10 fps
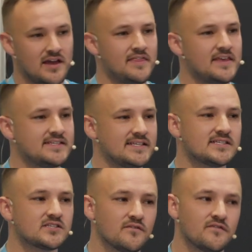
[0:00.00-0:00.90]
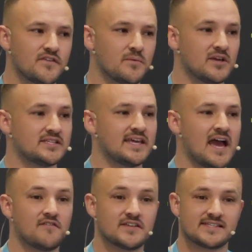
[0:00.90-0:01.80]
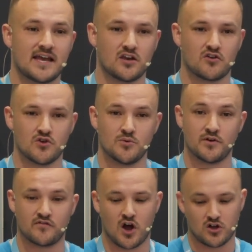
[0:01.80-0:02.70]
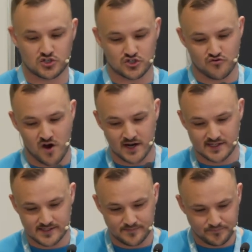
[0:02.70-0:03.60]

And this is something which the Avicenna Group have got just right.